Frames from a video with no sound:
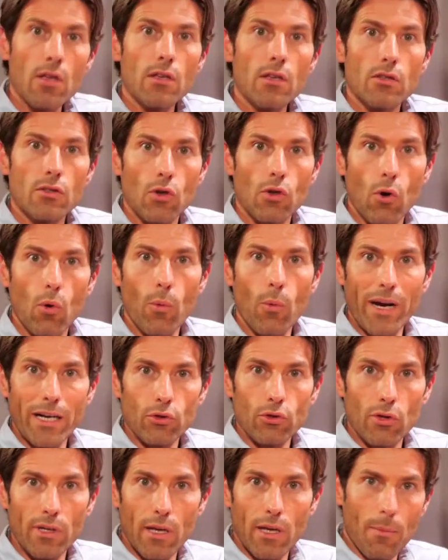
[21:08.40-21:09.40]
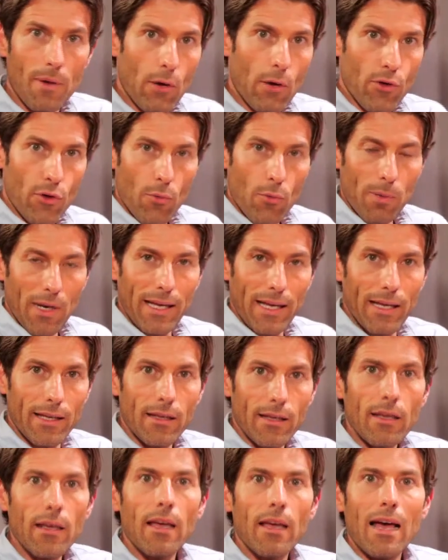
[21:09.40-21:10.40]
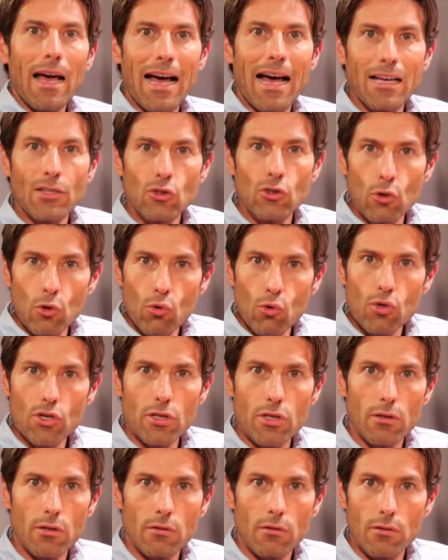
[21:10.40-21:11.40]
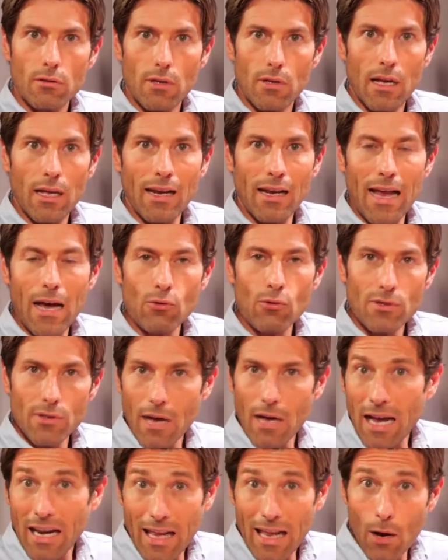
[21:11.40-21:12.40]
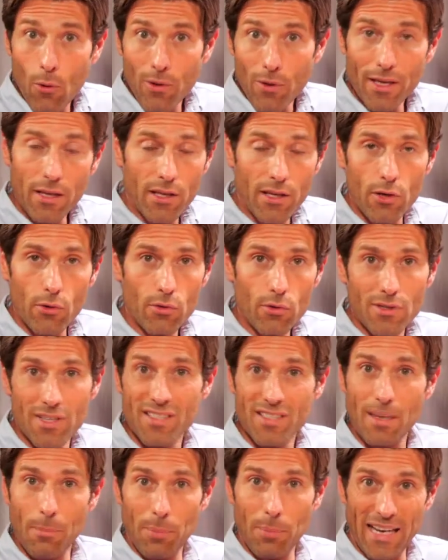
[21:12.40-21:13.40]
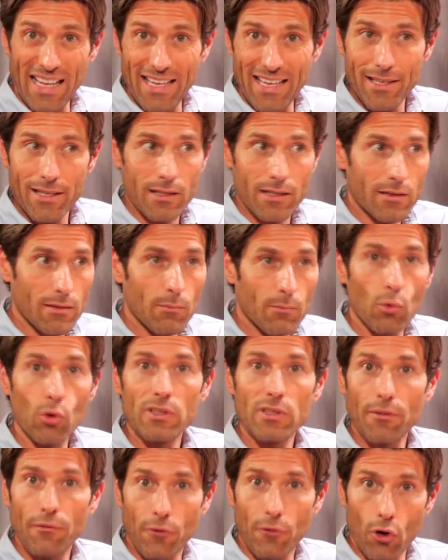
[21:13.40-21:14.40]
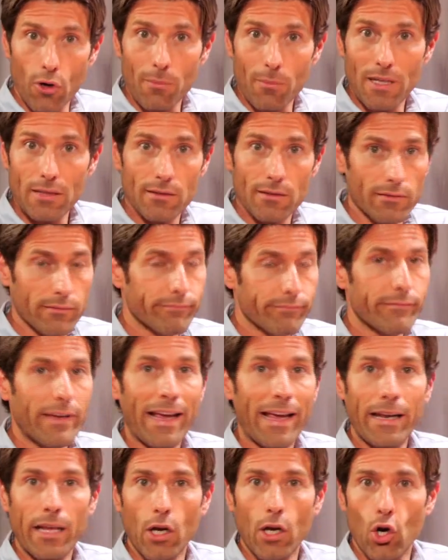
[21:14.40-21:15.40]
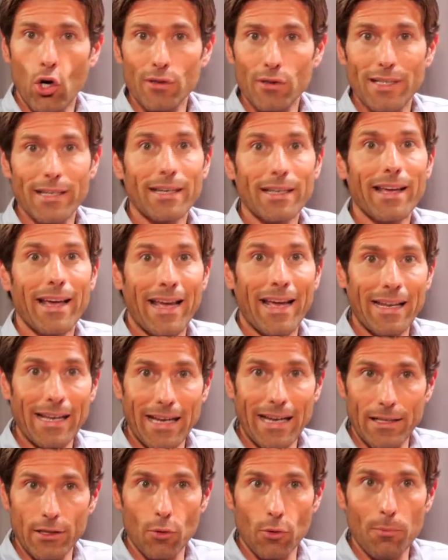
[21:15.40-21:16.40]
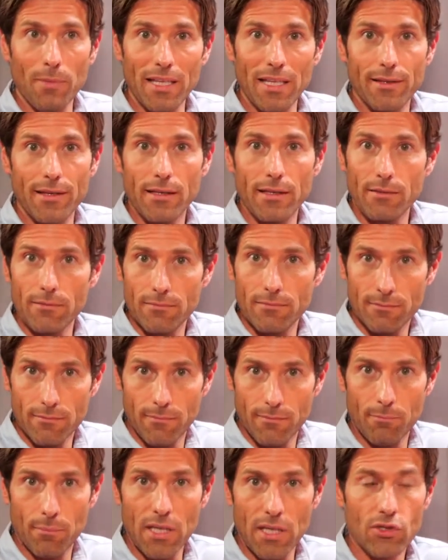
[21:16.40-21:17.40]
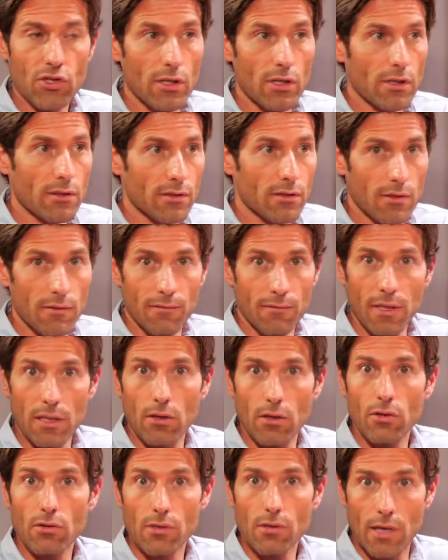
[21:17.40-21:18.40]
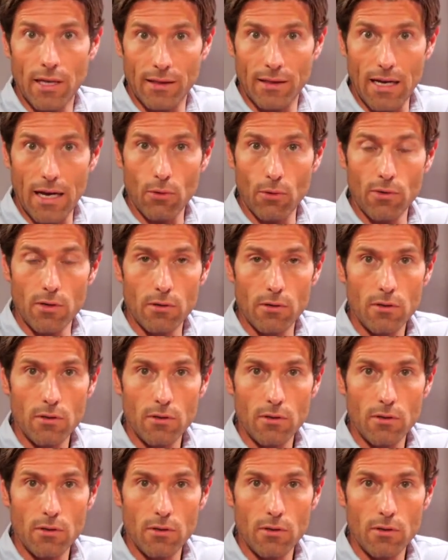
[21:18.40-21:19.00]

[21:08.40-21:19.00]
So we are talking about UPlay, a solution allowing you, it's a player, multi-format, any codec, any kind of media, pictures, videos, and audio.